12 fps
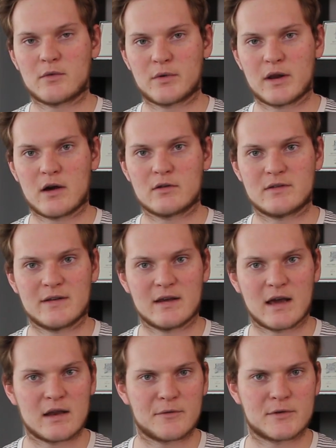without
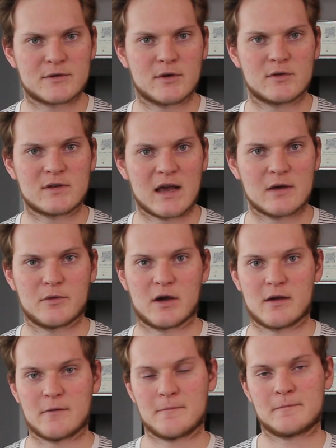seeing any results anyway.